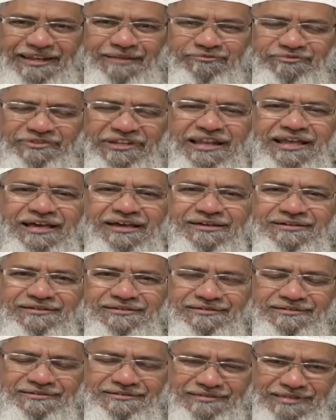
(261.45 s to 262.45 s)
times salah
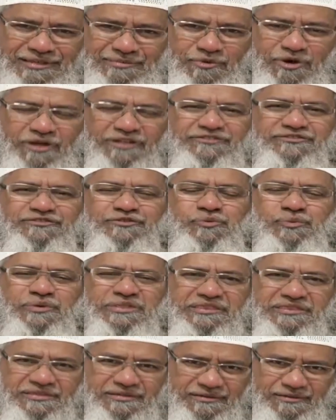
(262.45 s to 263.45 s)
in the mosque with